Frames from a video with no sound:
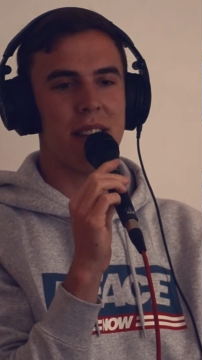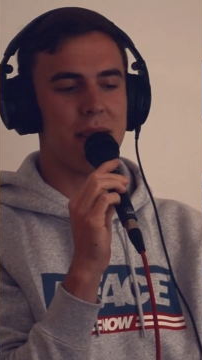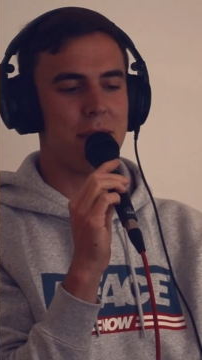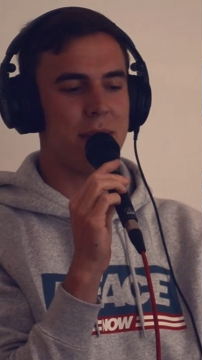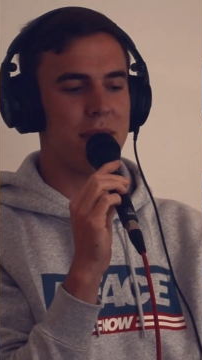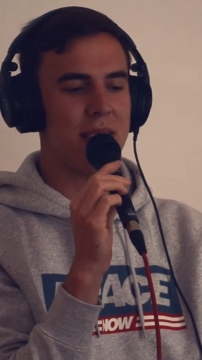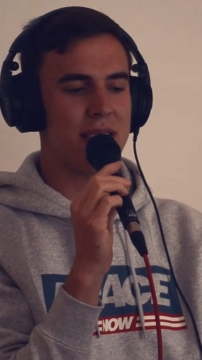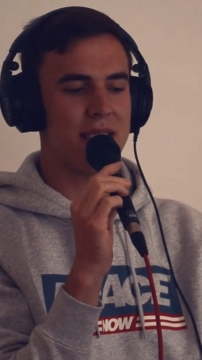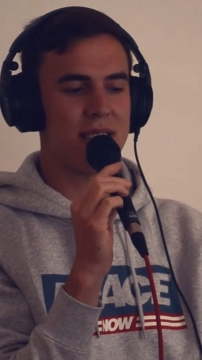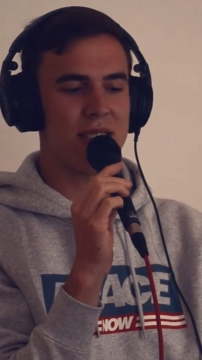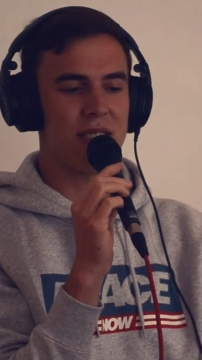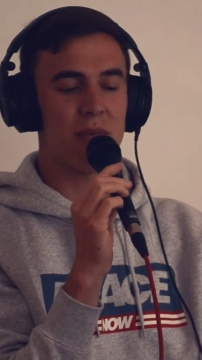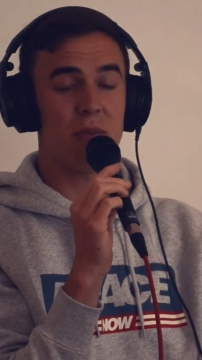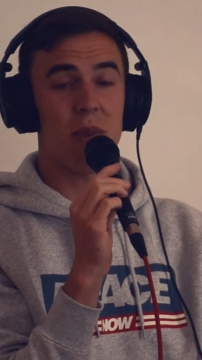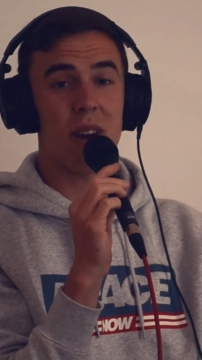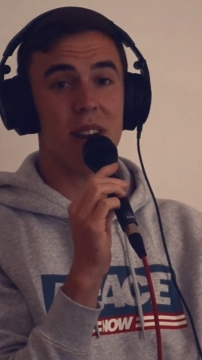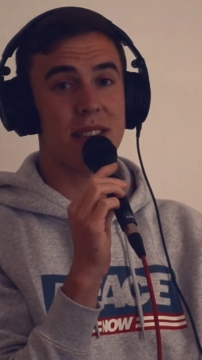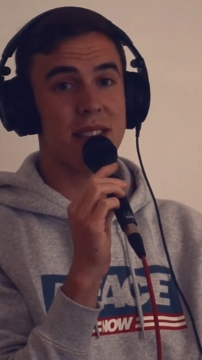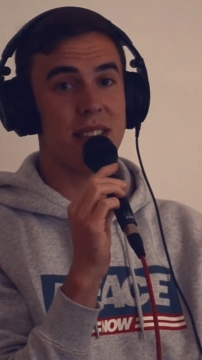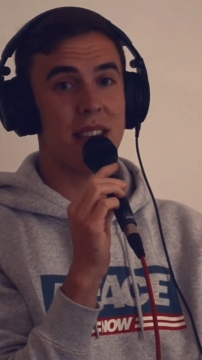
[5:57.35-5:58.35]
It means you
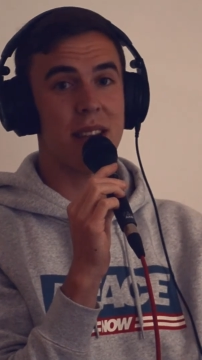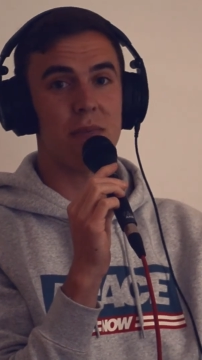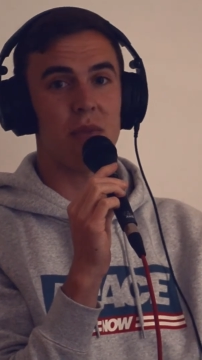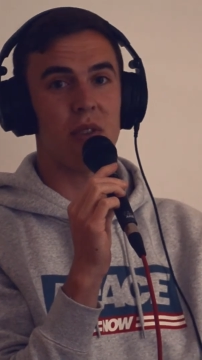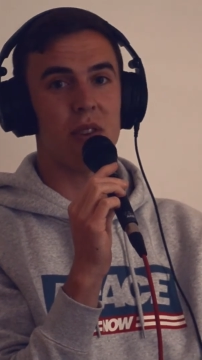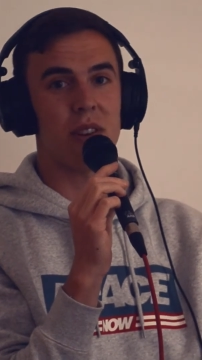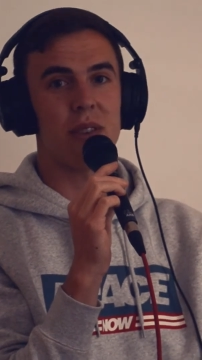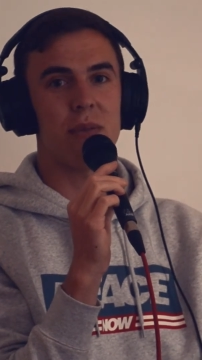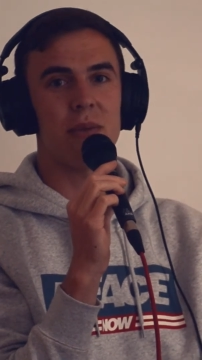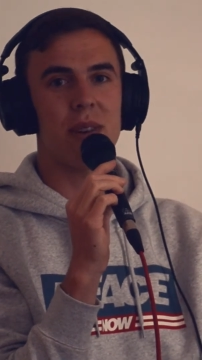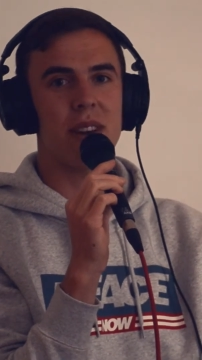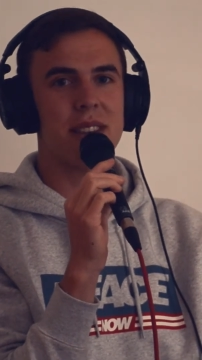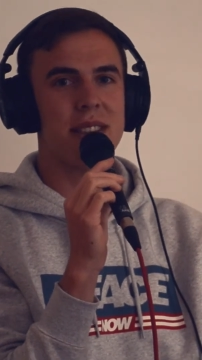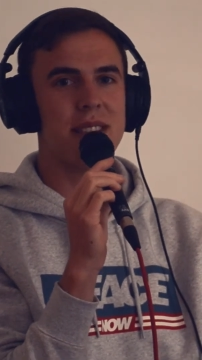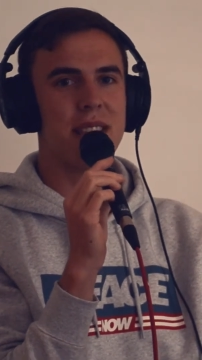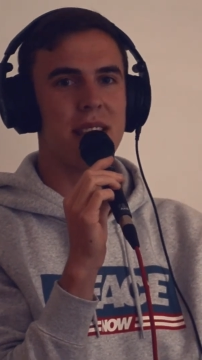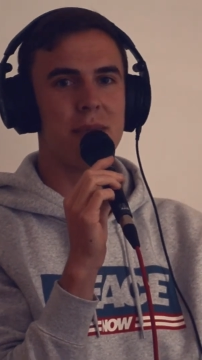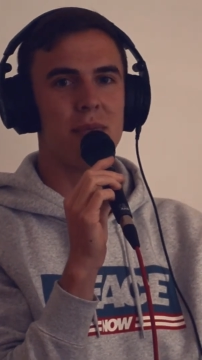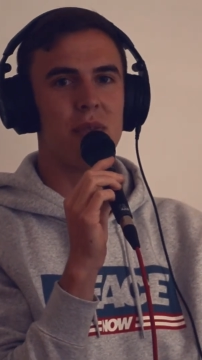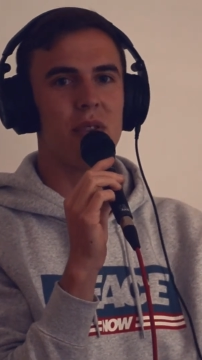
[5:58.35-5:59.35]
want to sing more, you want to
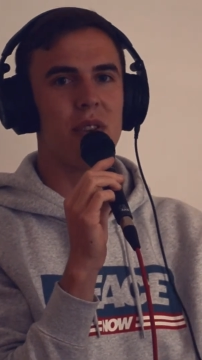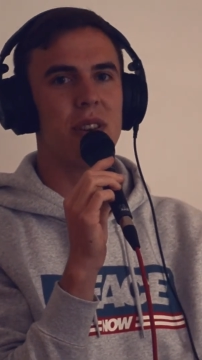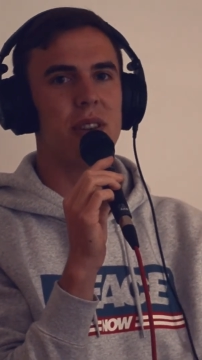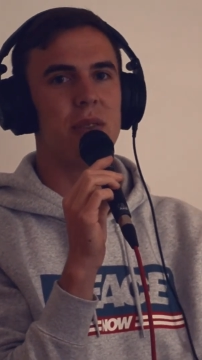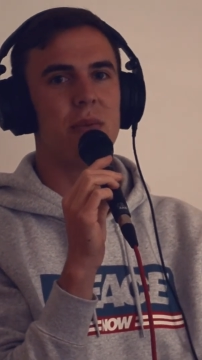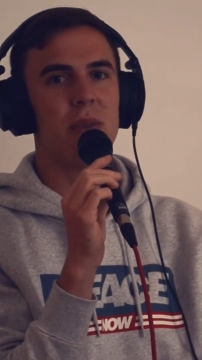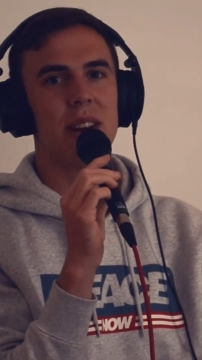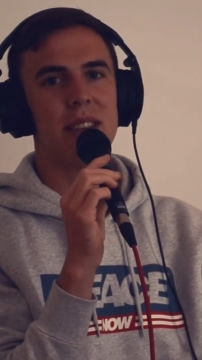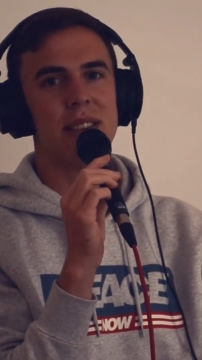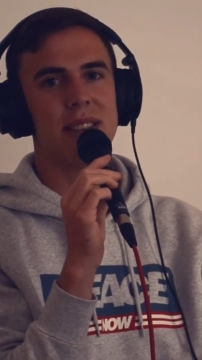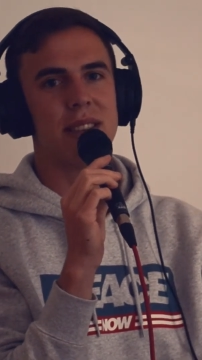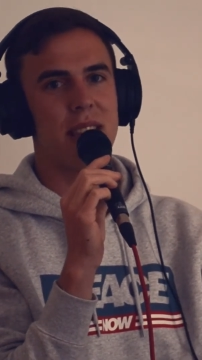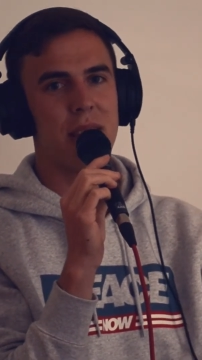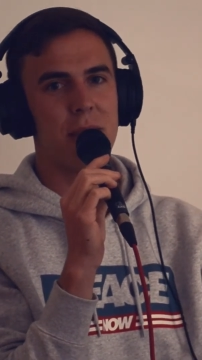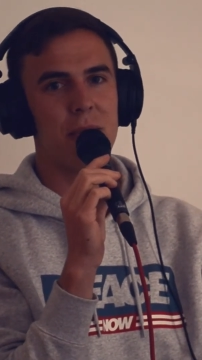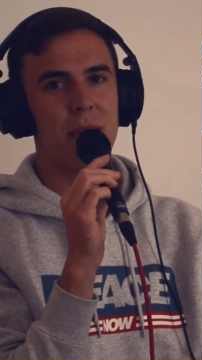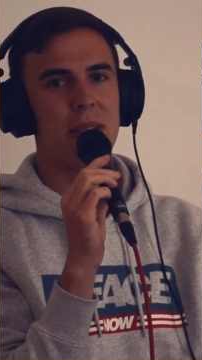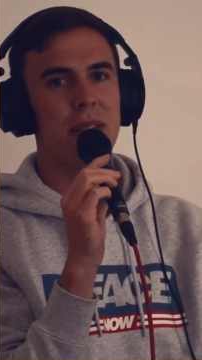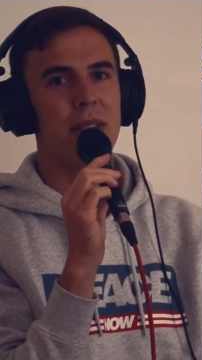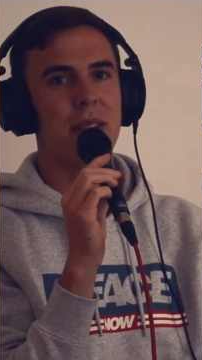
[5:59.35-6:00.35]
sing more, you want to
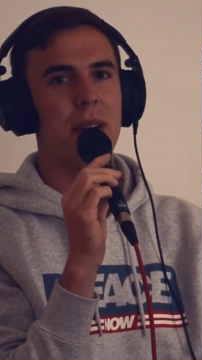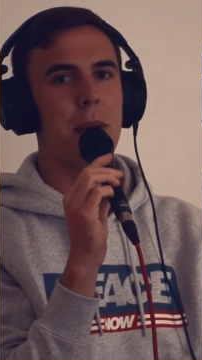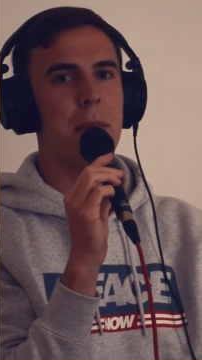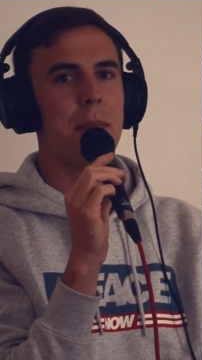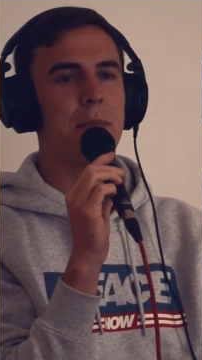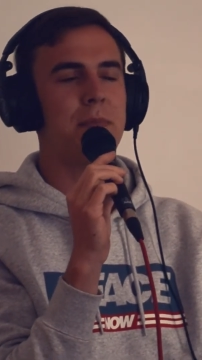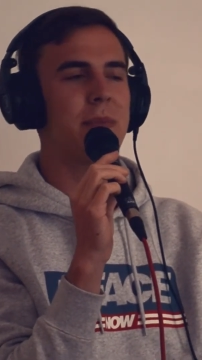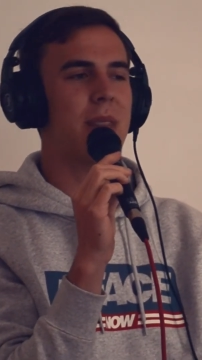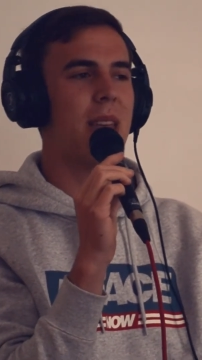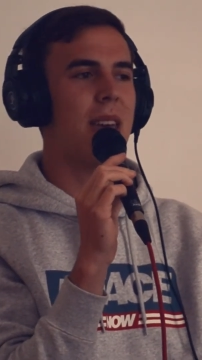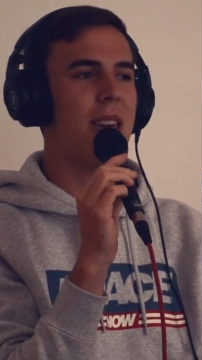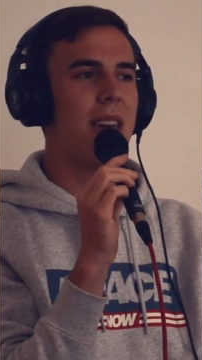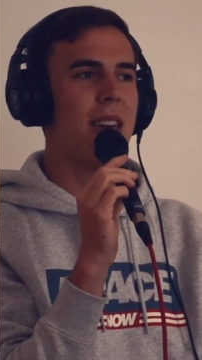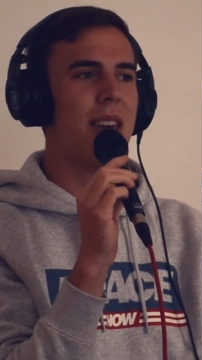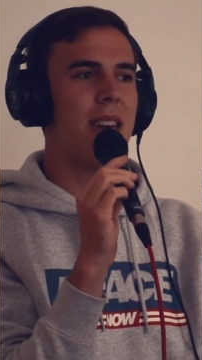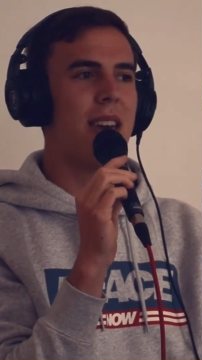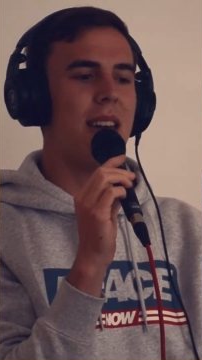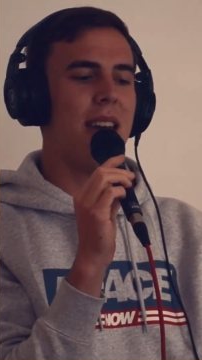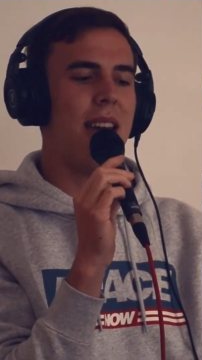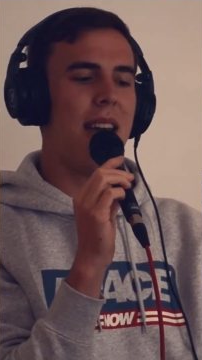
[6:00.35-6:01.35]
sing with them,
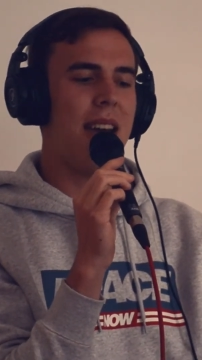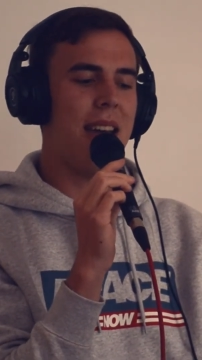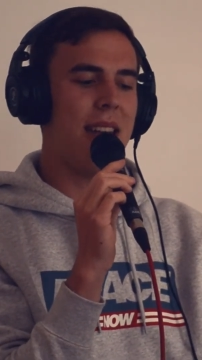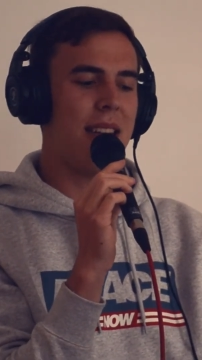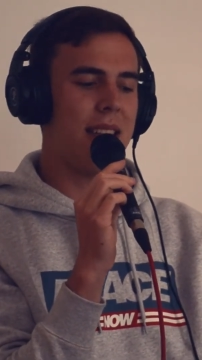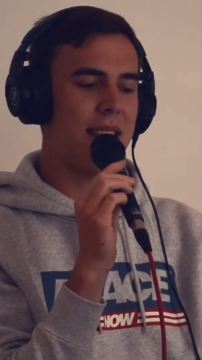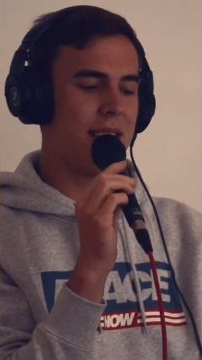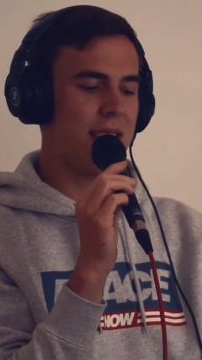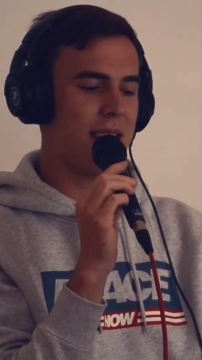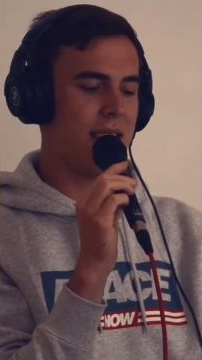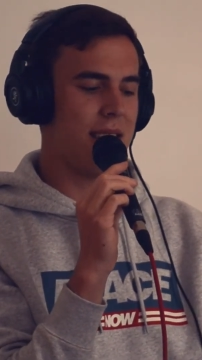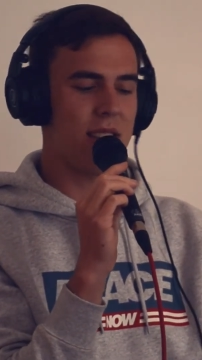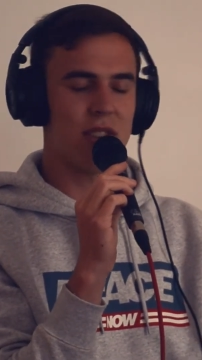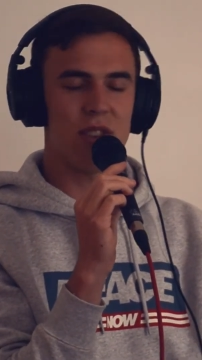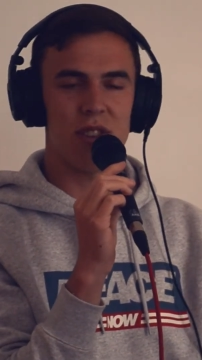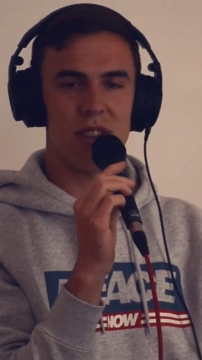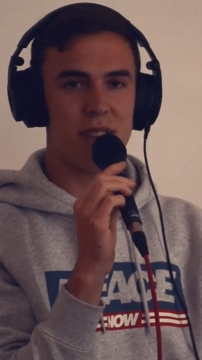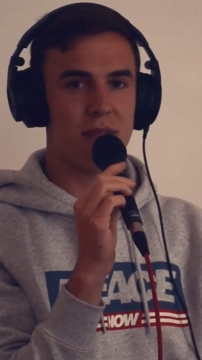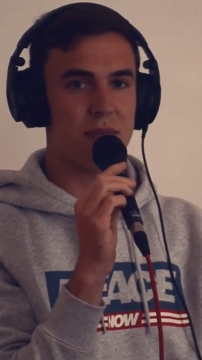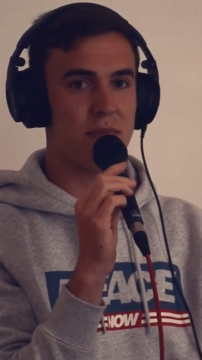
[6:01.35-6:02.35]
and it just